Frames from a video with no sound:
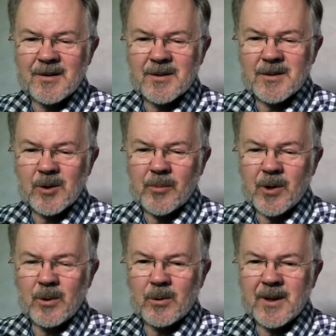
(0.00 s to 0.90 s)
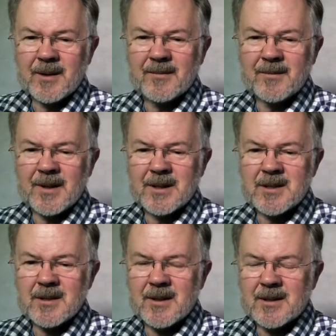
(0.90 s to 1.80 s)
Stop recording.
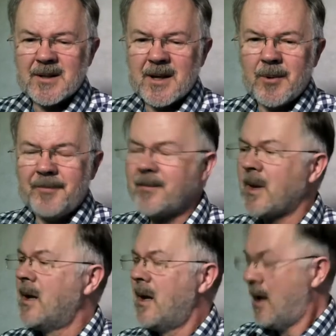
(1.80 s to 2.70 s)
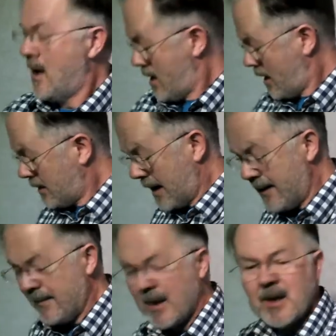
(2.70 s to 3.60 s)
That's that one. Okay.